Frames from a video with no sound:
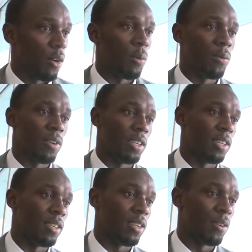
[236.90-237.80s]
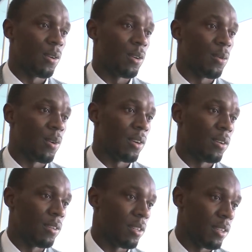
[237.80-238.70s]
hopefully around the
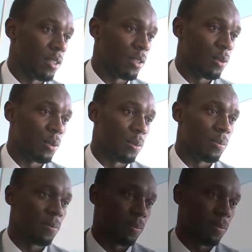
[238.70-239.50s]
world in us soon.